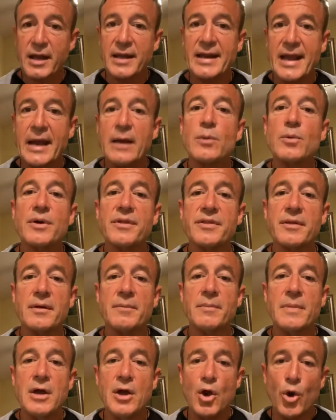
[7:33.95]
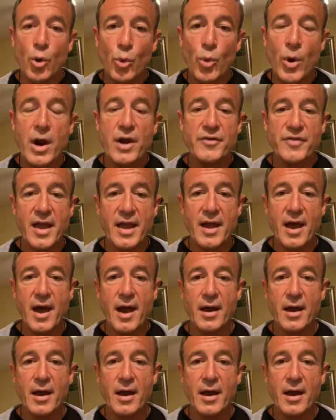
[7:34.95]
connect with them where they